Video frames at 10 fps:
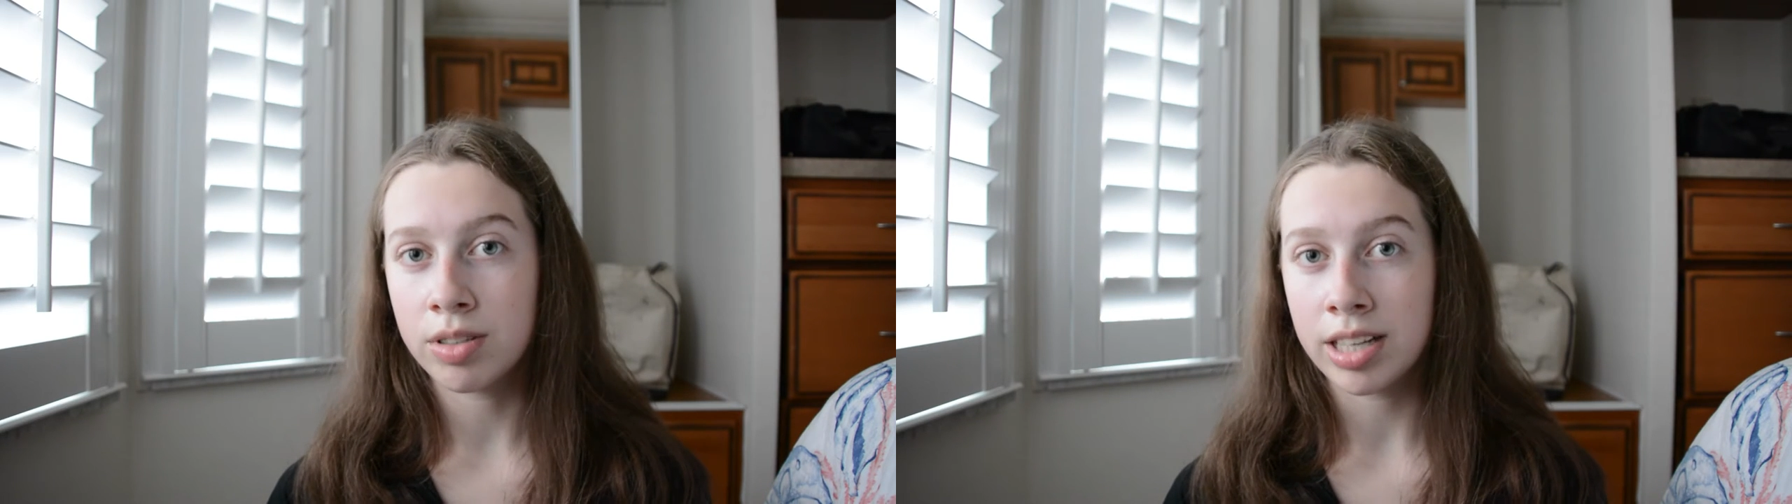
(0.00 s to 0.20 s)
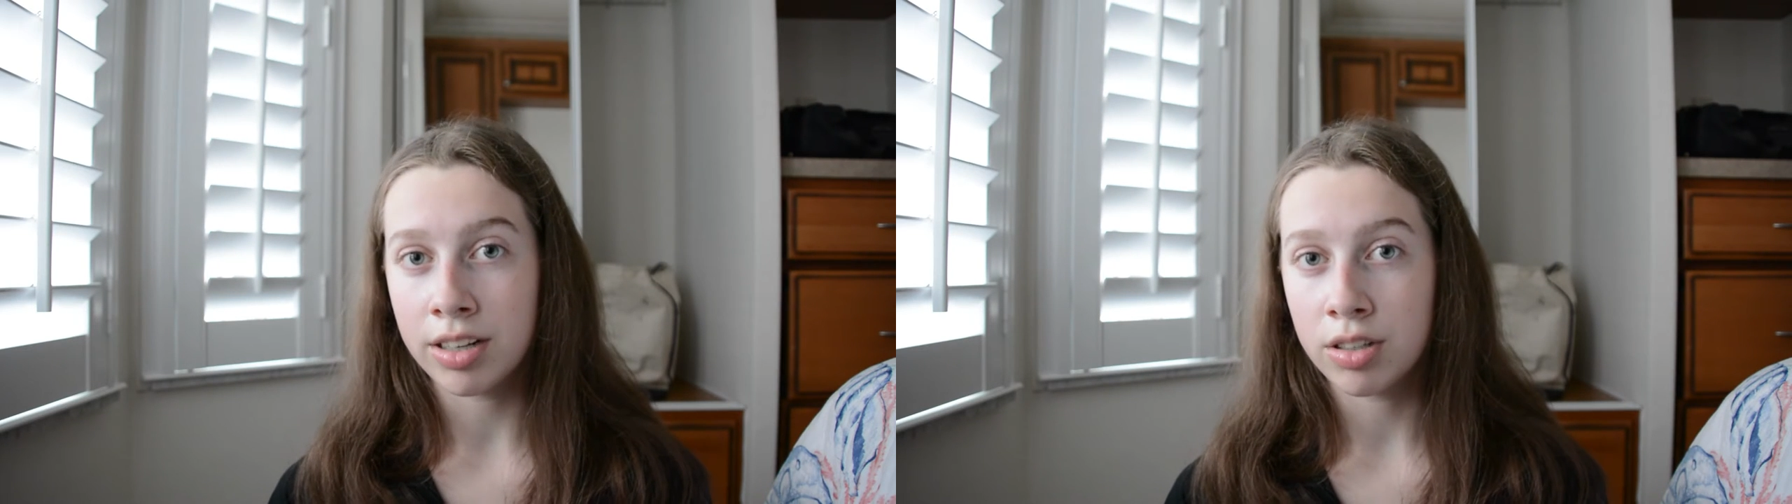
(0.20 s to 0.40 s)

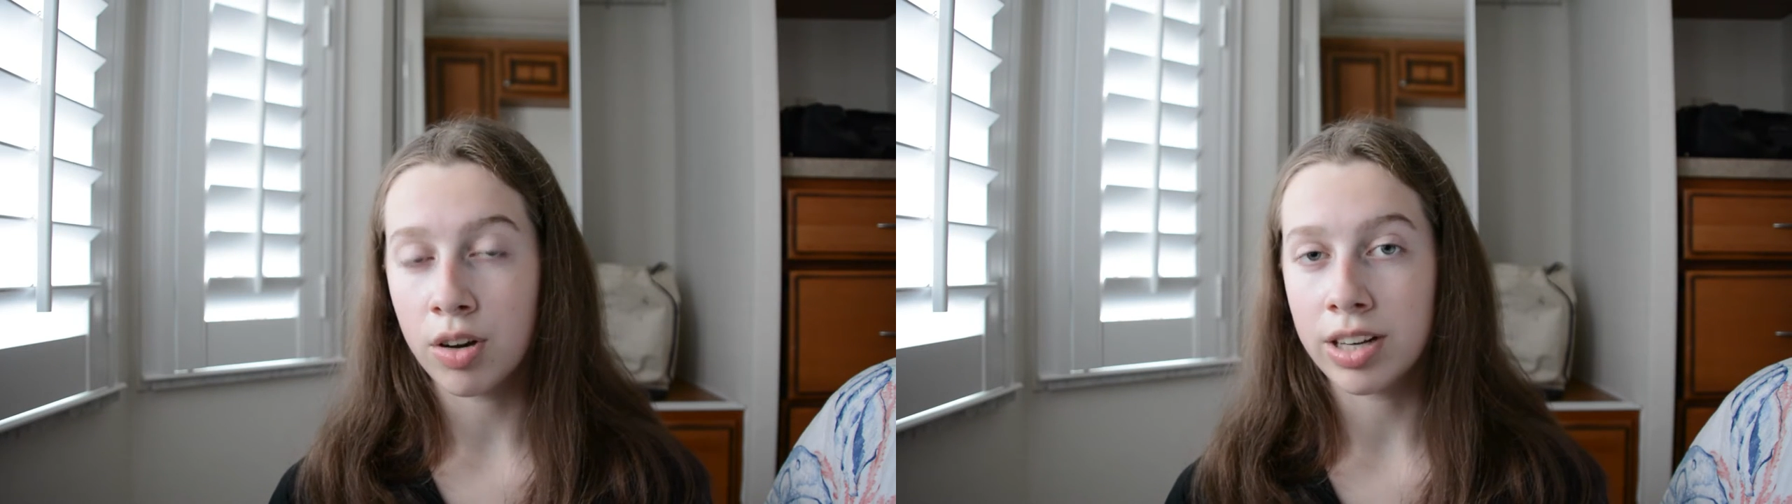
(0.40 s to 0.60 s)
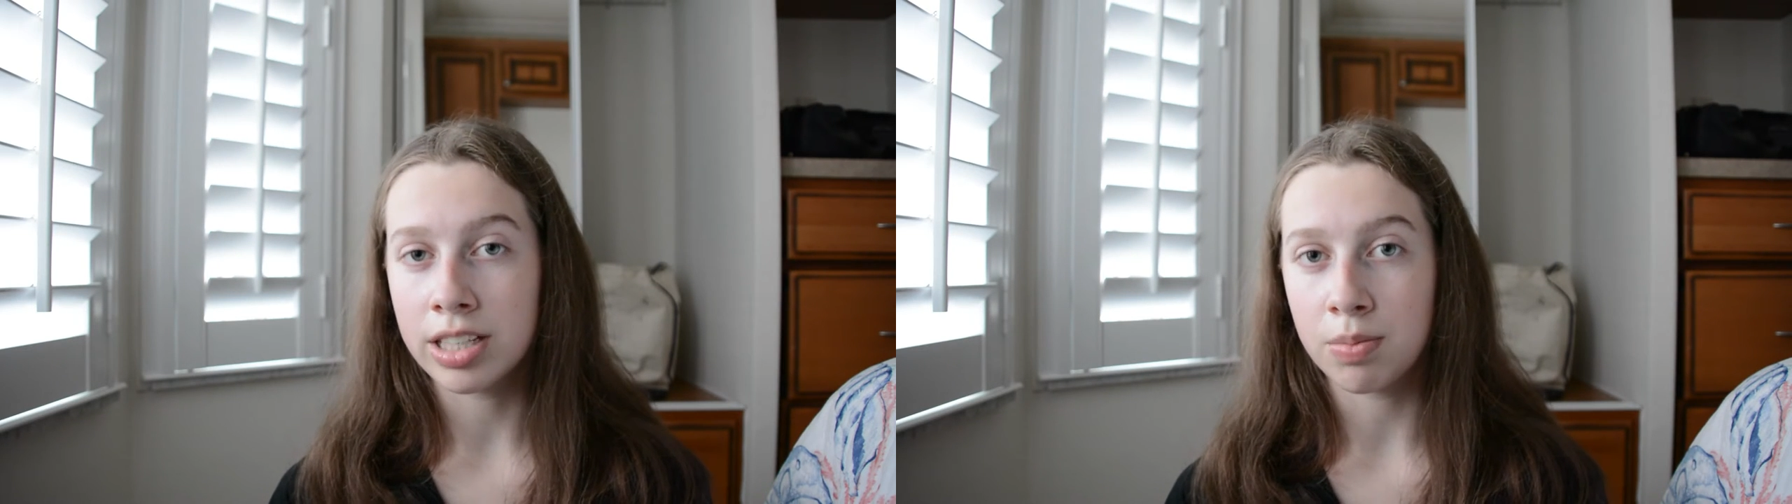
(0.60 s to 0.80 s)

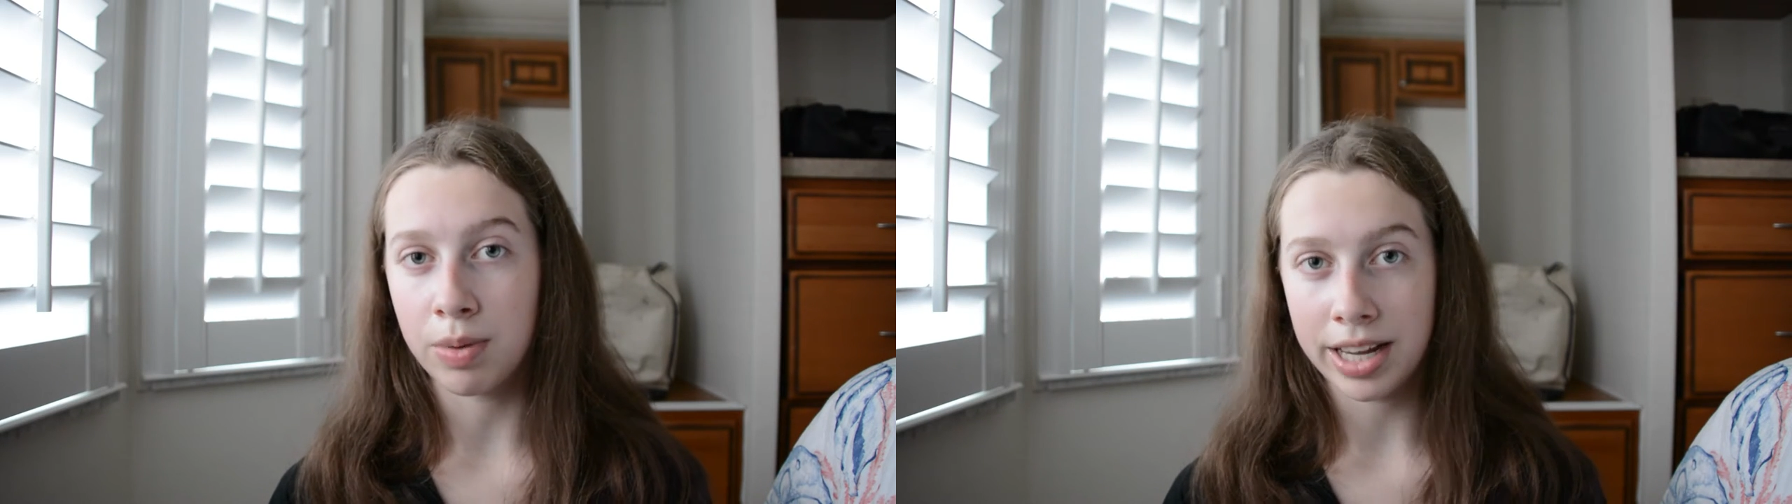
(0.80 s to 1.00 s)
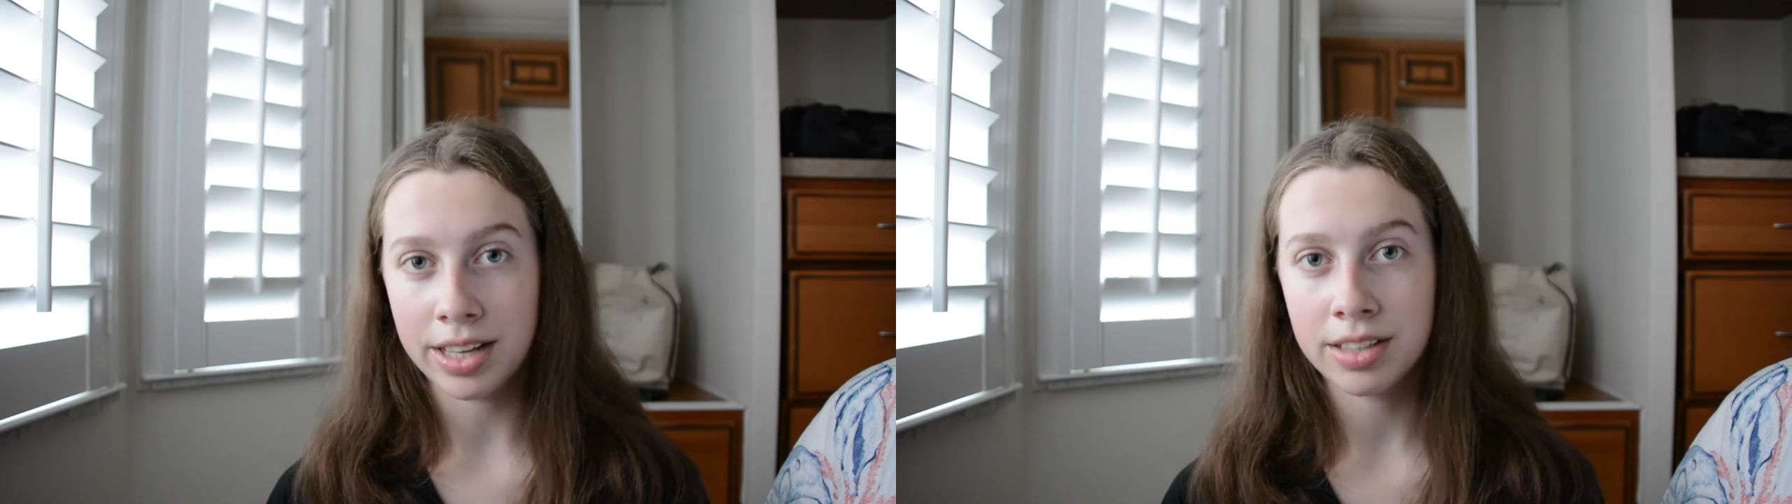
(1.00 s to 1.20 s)
Saratoga
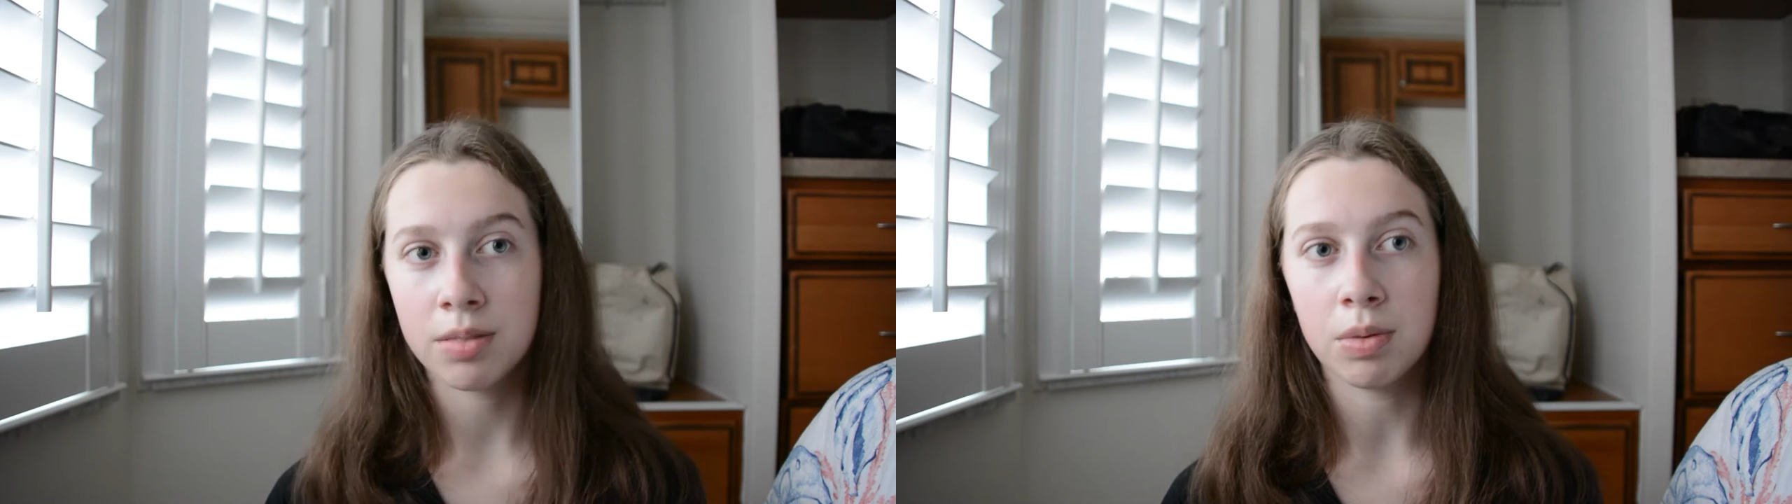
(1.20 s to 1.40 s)
Springs,